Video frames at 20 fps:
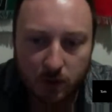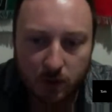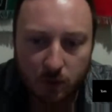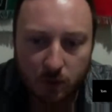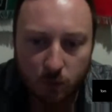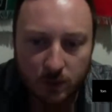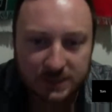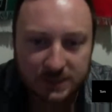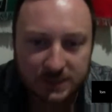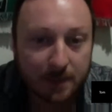
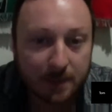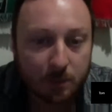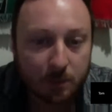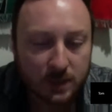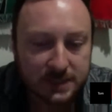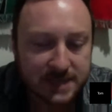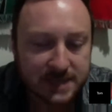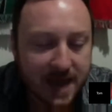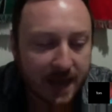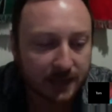
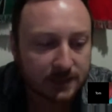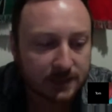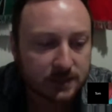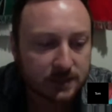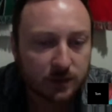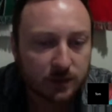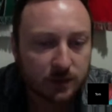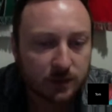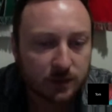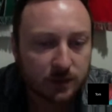what's
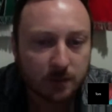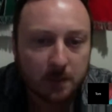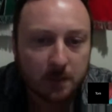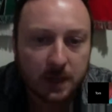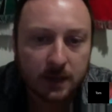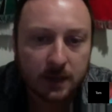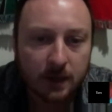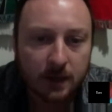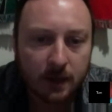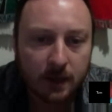next. Do you know what I
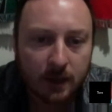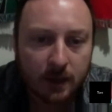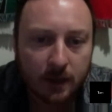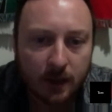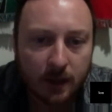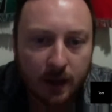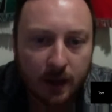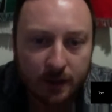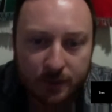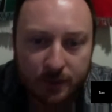mean?
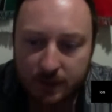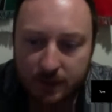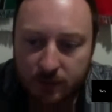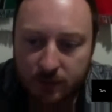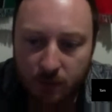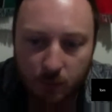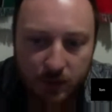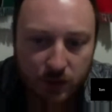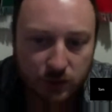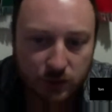Mm-hmm. And I think
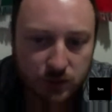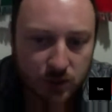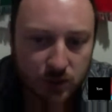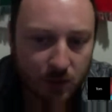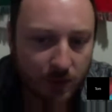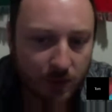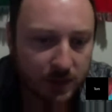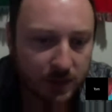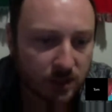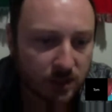that with
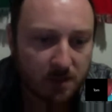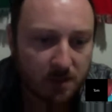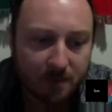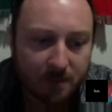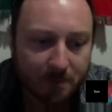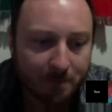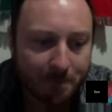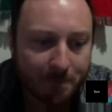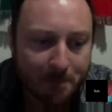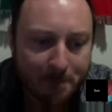Joe, it's going to be
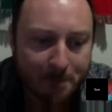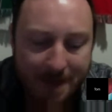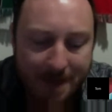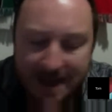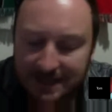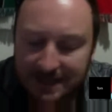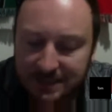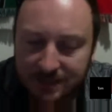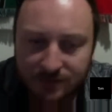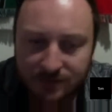a
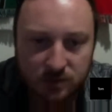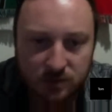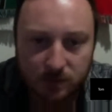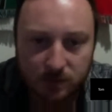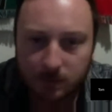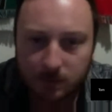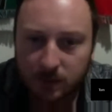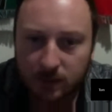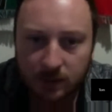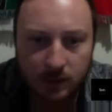massive
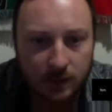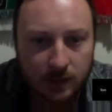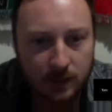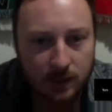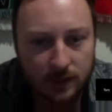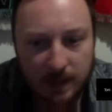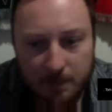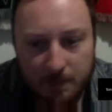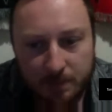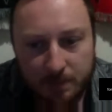summer,
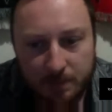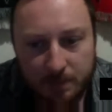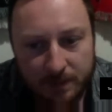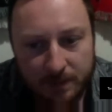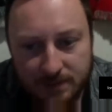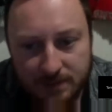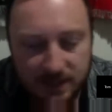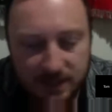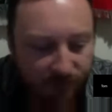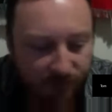like
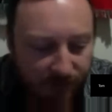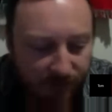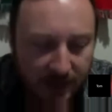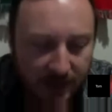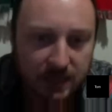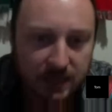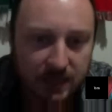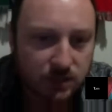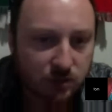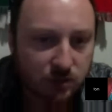perhaps the defining